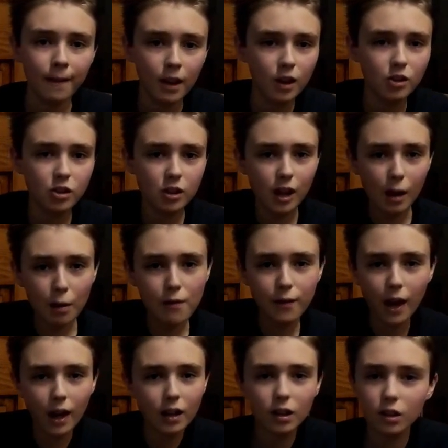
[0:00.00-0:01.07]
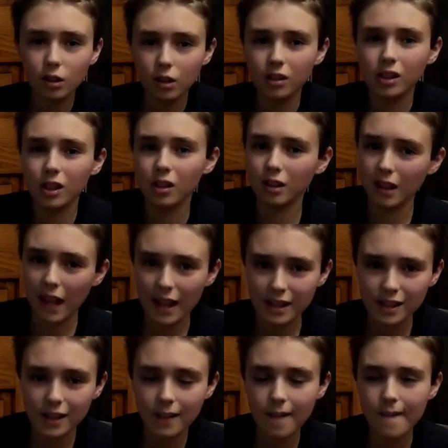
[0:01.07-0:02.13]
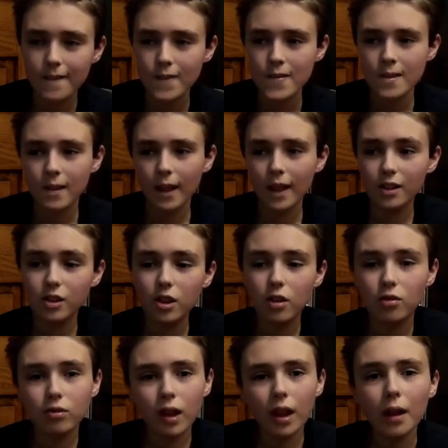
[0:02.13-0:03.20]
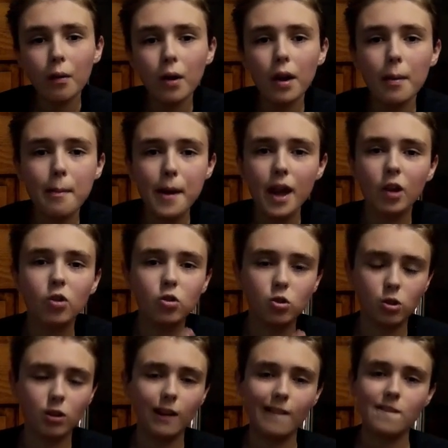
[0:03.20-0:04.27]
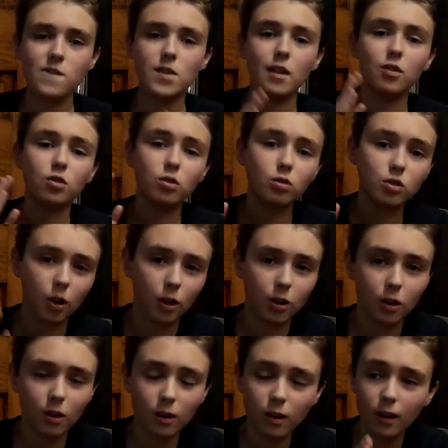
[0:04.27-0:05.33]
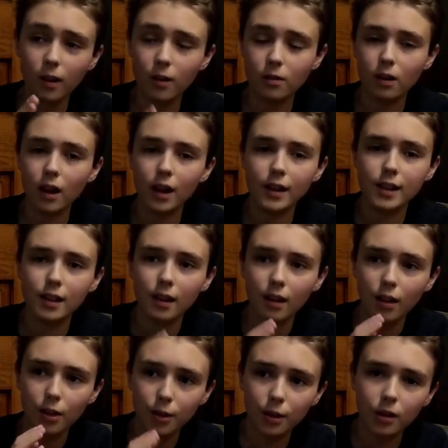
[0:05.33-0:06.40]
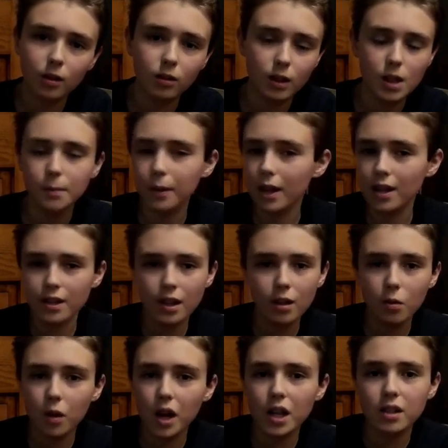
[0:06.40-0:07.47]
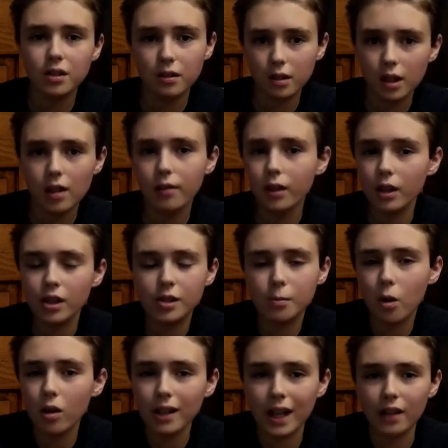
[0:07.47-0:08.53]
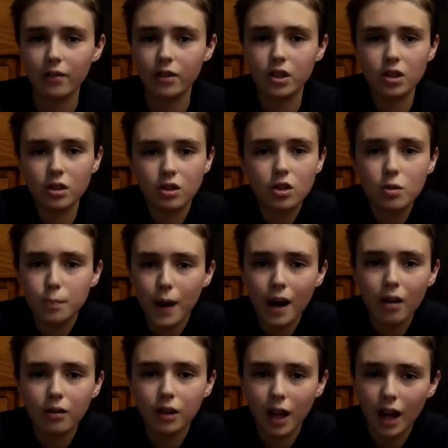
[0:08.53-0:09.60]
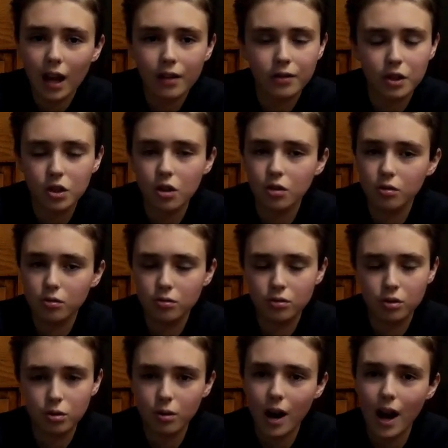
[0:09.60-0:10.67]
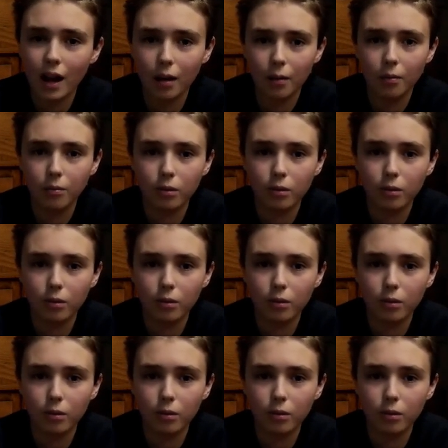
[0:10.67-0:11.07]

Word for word: And so now we've kind of learned our lesson, and so you really want to make sure that you secure your rods thoroughly, because otherwise, even a small catfish, a two pound catfish, can drag a